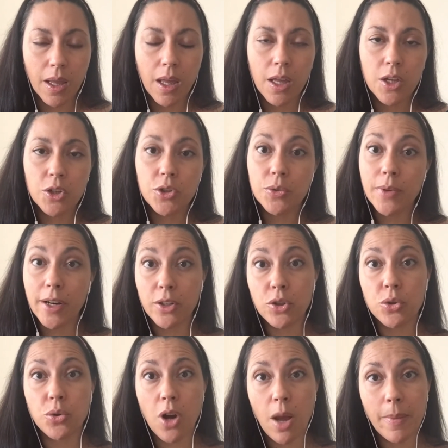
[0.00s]
Direct
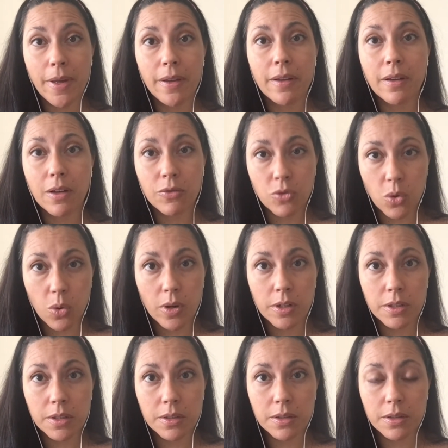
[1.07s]
trauma, of
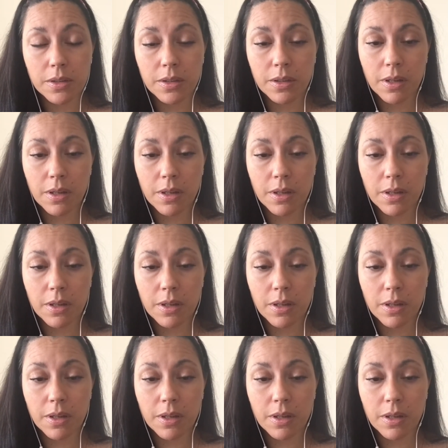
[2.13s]
course.